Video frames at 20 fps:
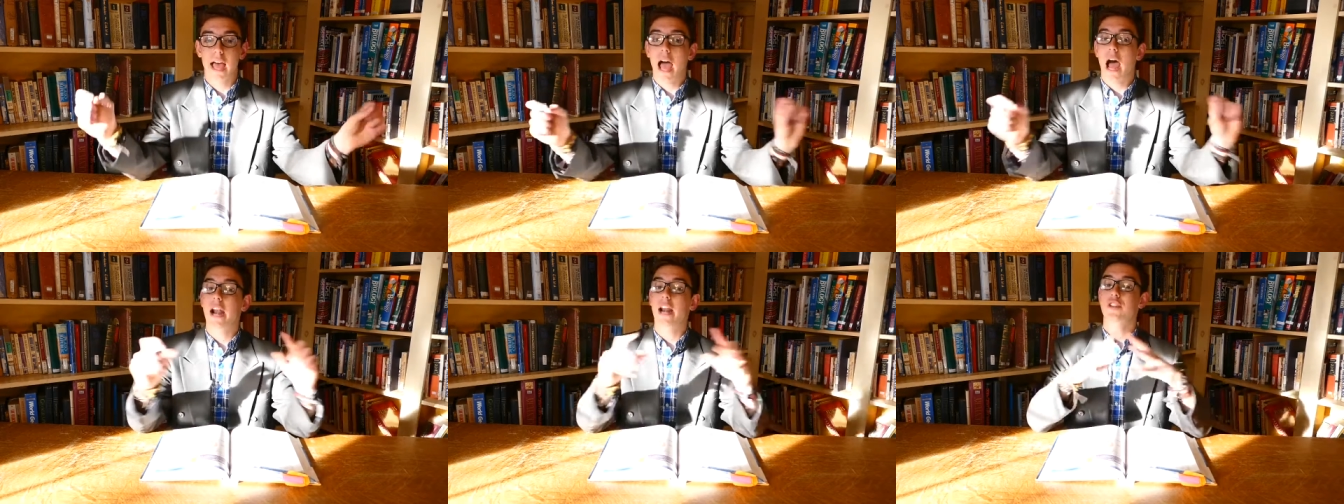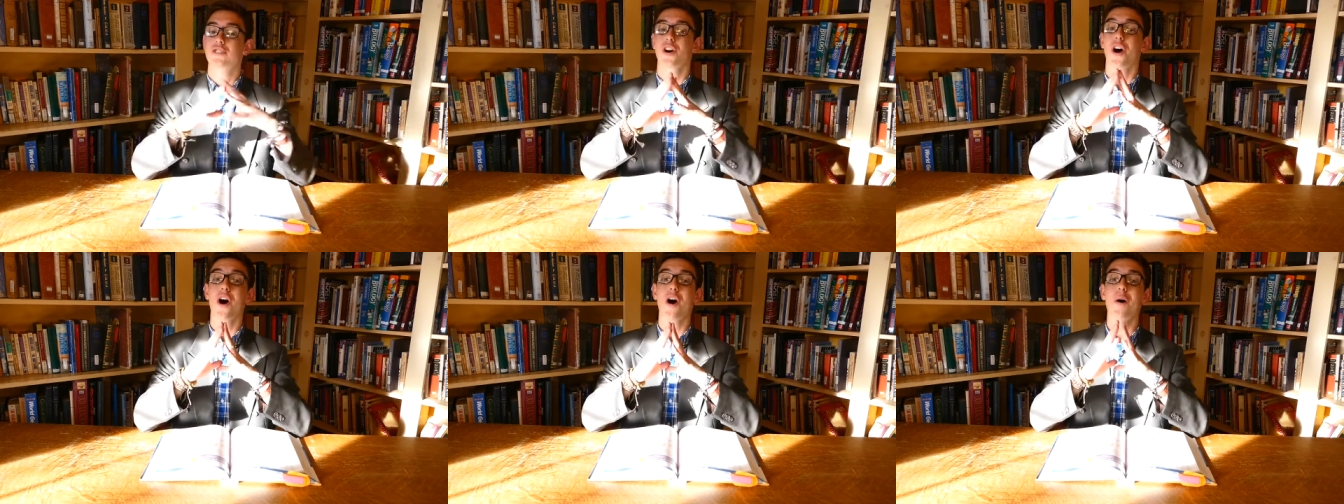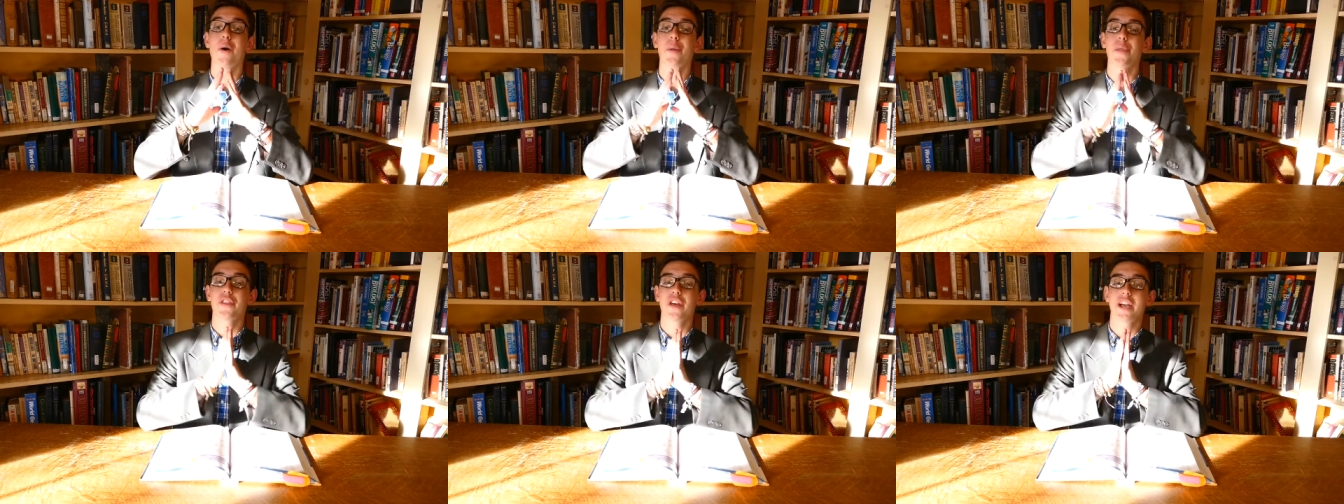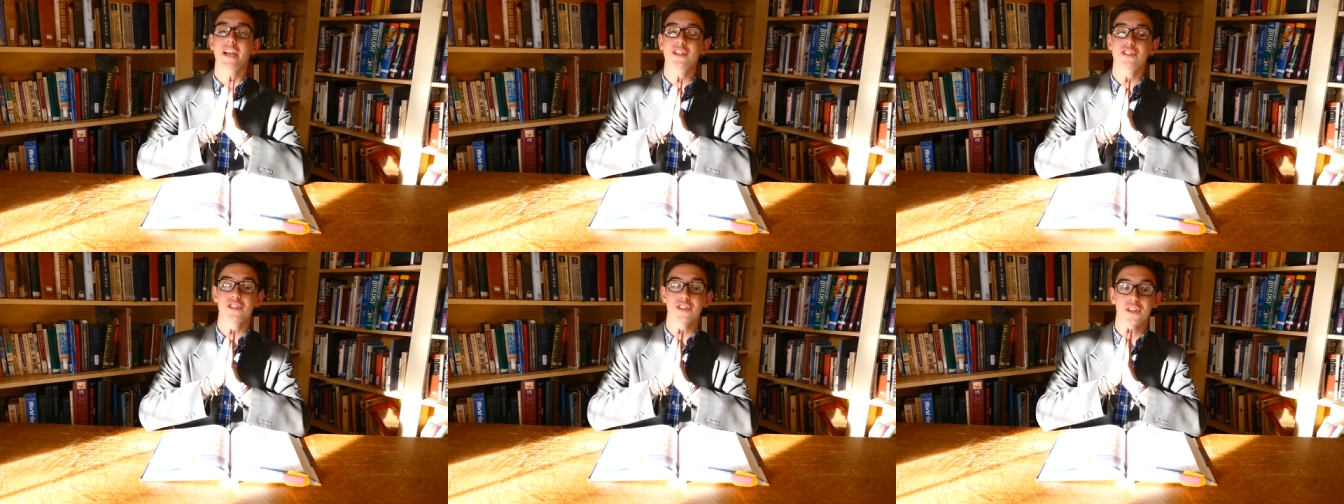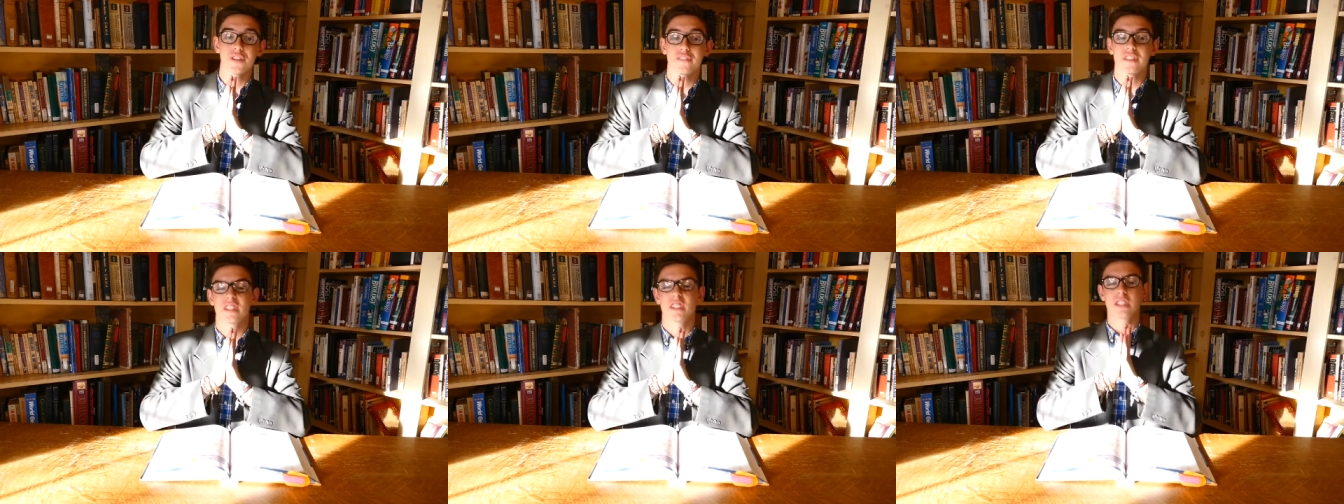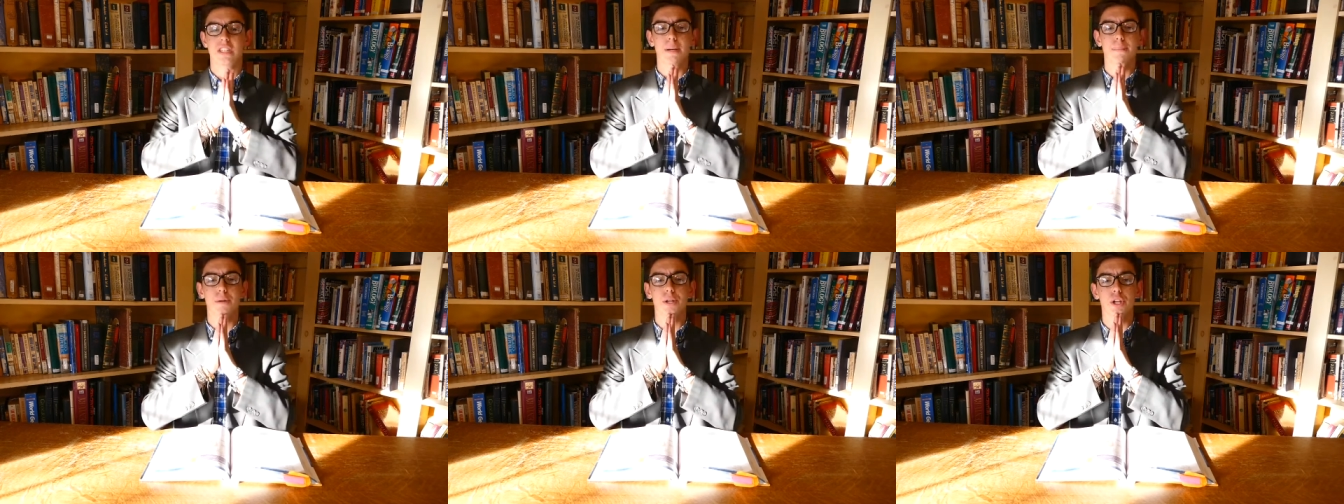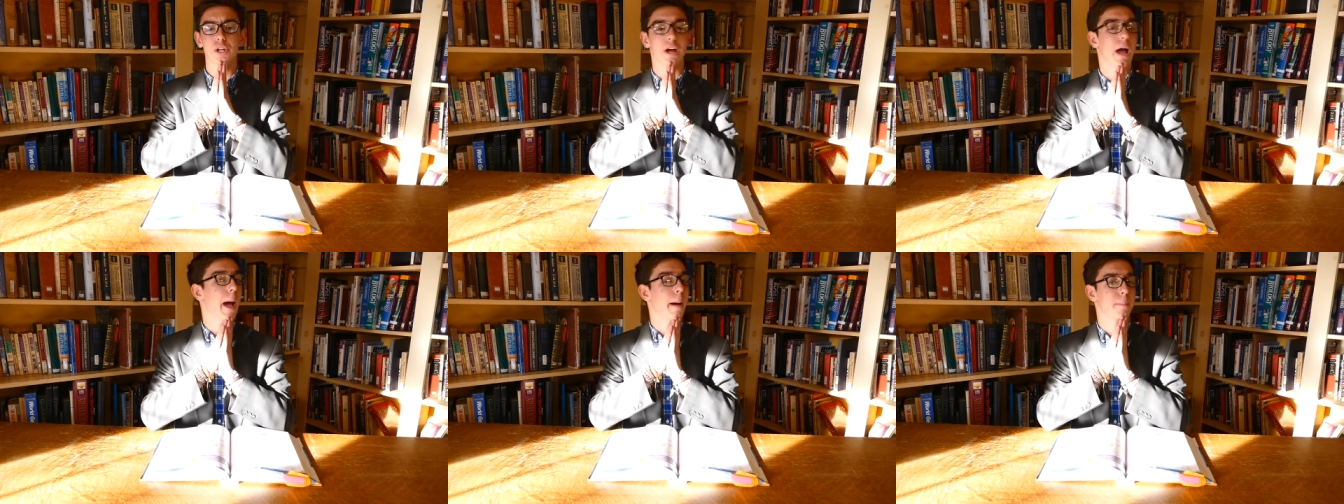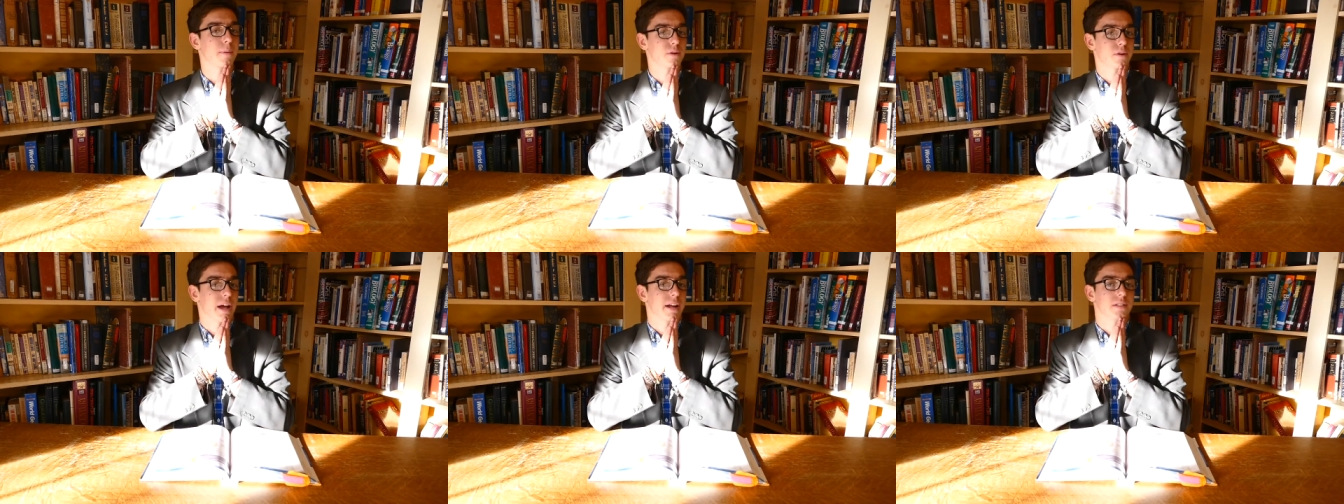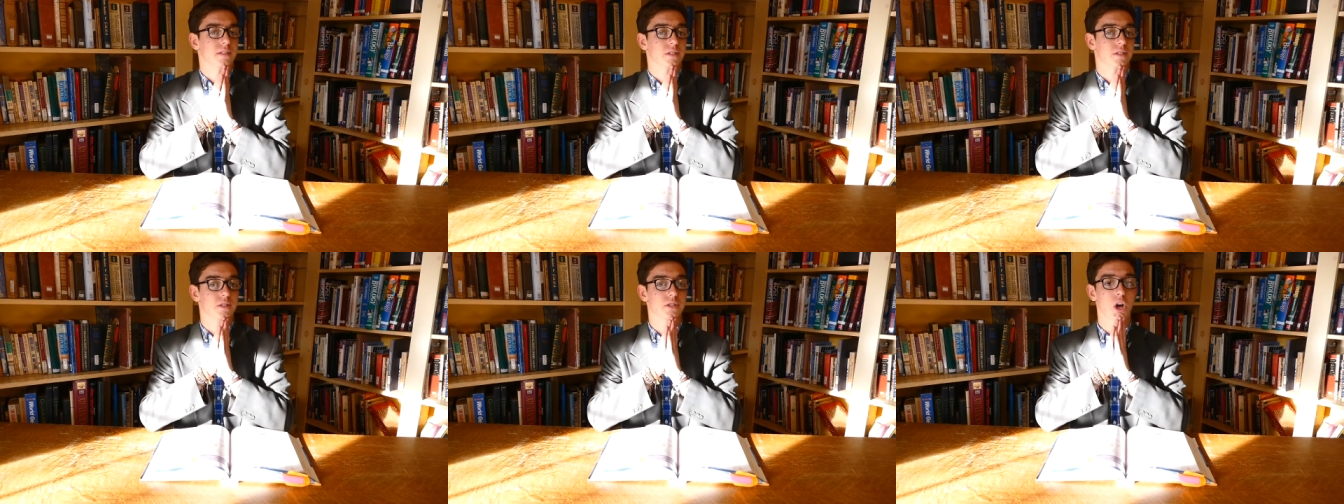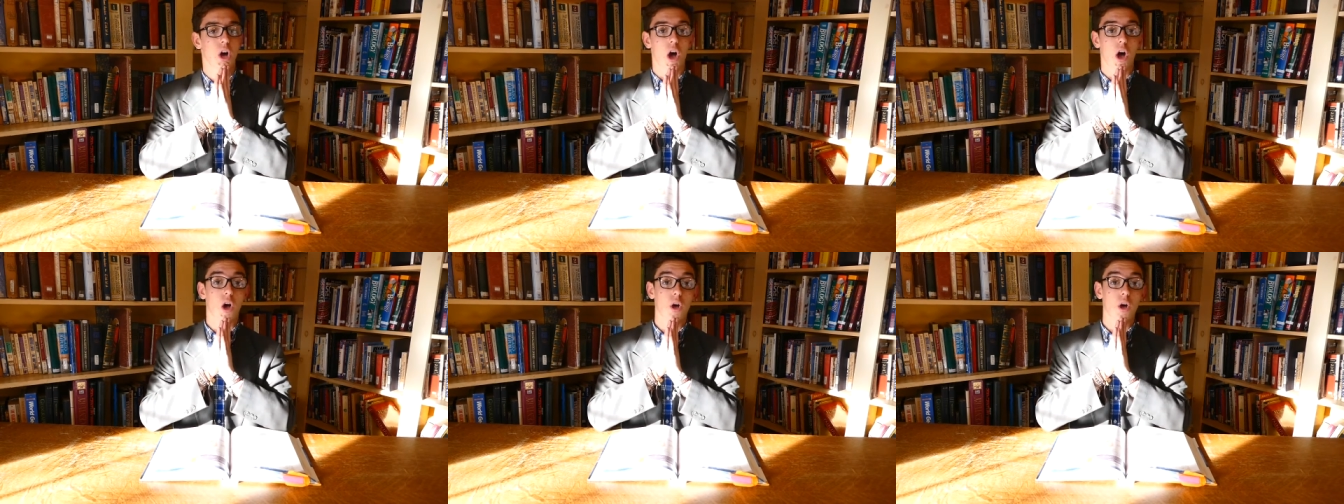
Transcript: and it's all thanks to the vestibular apparatus,